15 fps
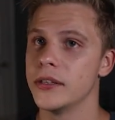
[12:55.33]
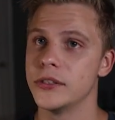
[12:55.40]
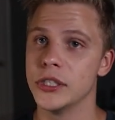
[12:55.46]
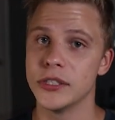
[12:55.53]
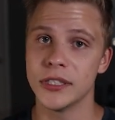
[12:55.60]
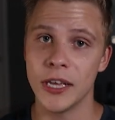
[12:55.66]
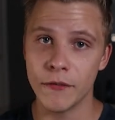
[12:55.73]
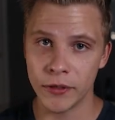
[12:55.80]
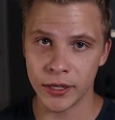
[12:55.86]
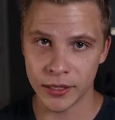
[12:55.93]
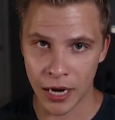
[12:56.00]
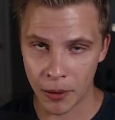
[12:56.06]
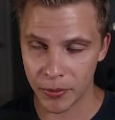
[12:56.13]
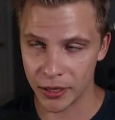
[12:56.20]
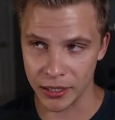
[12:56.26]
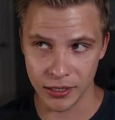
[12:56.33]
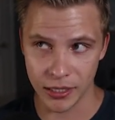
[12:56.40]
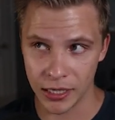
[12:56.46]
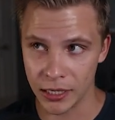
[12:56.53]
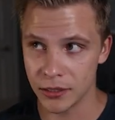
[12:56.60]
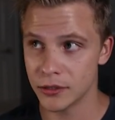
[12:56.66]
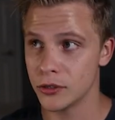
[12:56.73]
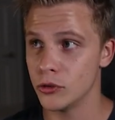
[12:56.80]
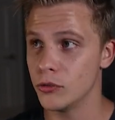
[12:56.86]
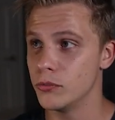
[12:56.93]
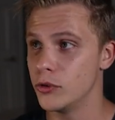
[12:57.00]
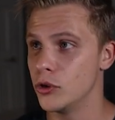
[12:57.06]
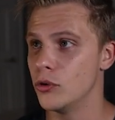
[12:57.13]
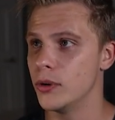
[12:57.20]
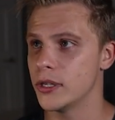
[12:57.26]
Just give it the time that it needs to
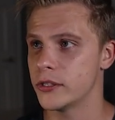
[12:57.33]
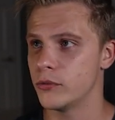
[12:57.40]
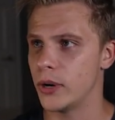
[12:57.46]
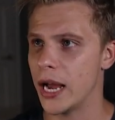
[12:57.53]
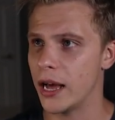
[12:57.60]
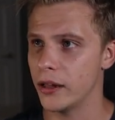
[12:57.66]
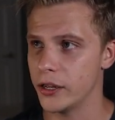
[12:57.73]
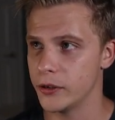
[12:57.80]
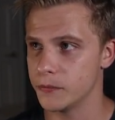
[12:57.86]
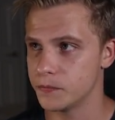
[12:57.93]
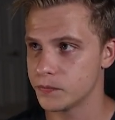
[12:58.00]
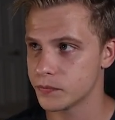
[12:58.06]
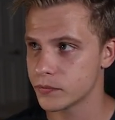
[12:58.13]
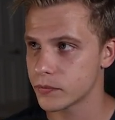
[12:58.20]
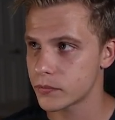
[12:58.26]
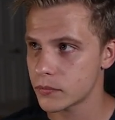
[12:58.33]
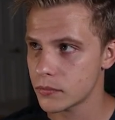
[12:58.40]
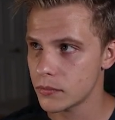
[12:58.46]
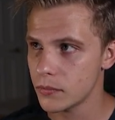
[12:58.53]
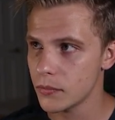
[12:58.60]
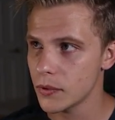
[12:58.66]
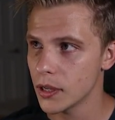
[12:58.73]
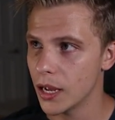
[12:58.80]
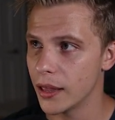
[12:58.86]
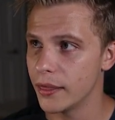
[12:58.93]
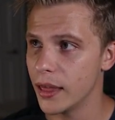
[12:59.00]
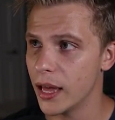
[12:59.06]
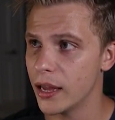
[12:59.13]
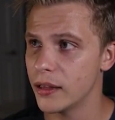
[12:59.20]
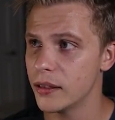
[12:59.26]
do its rally.
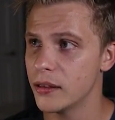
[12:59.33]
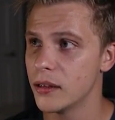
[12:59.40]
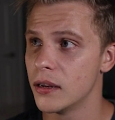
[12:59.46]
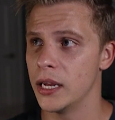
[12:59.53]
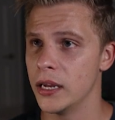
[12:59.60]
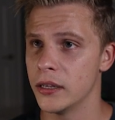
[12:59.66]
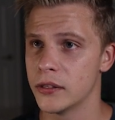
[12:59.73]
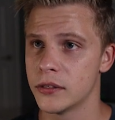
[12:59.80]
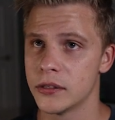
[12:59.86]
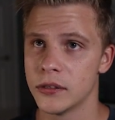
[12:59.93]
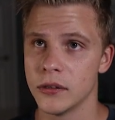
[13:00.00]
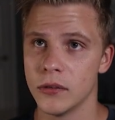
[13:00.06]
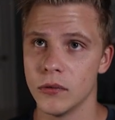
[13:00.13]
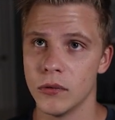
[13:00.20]
And then if